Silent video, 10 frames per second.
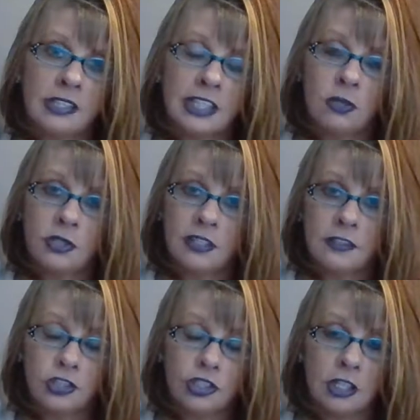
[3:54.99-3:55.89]
They don't give a
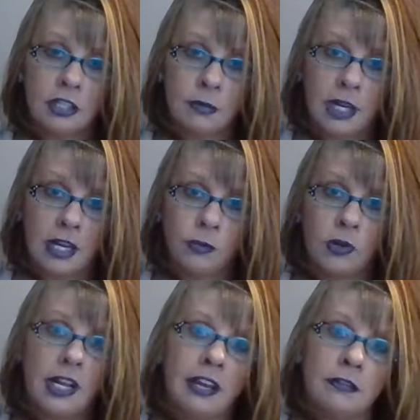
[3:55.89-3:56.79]
shit about
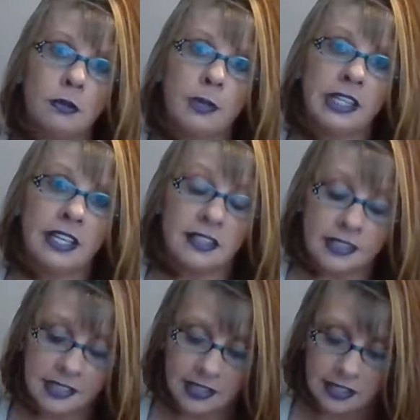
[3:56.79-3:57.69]
what everybody
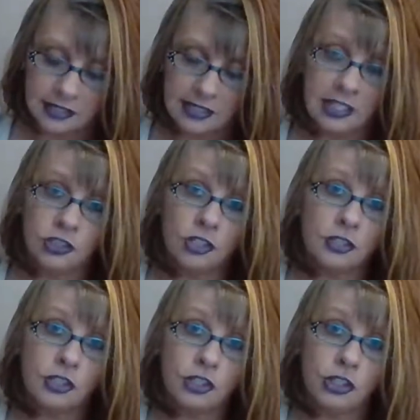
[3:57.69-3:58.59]
else thinks. They
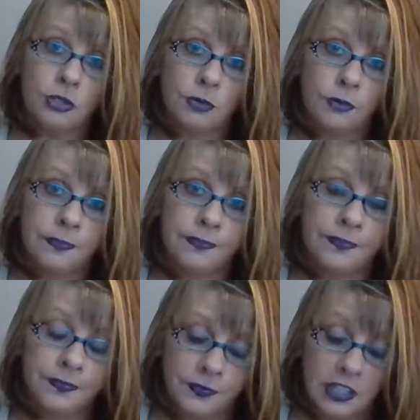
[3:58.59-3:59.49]
just do.
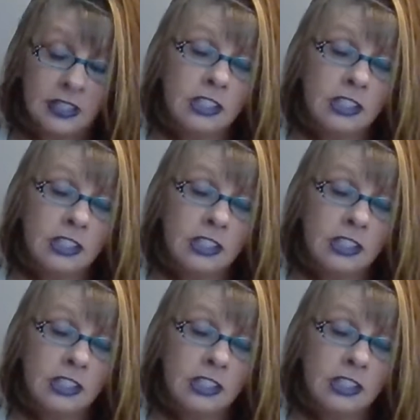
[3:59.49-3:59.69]
And they